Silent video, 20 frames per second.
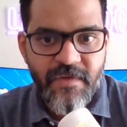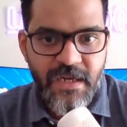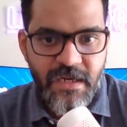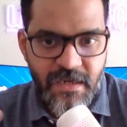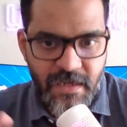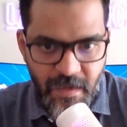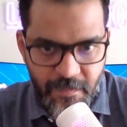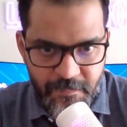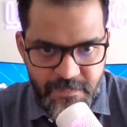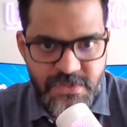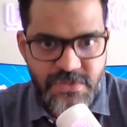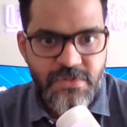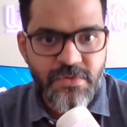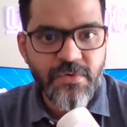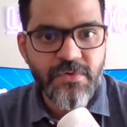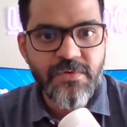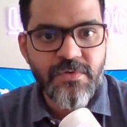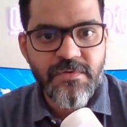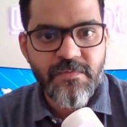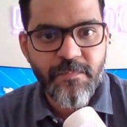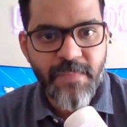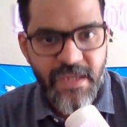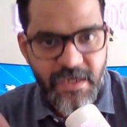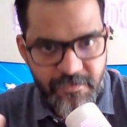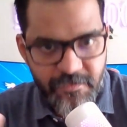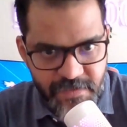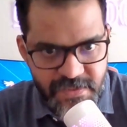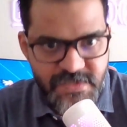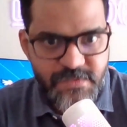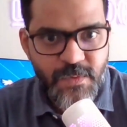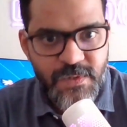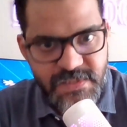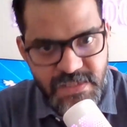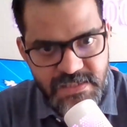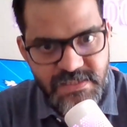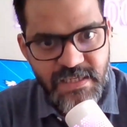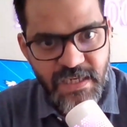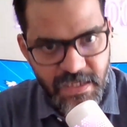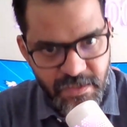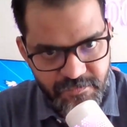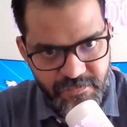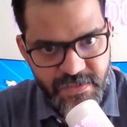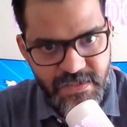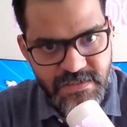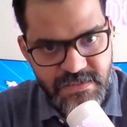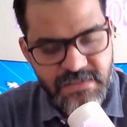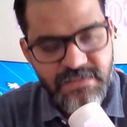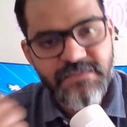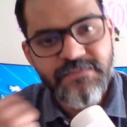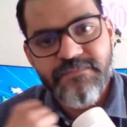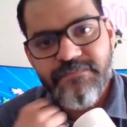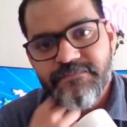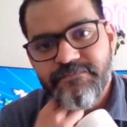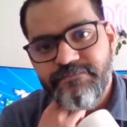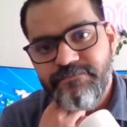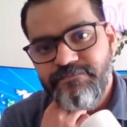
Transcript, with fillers: when it comes to benefits versus side effects.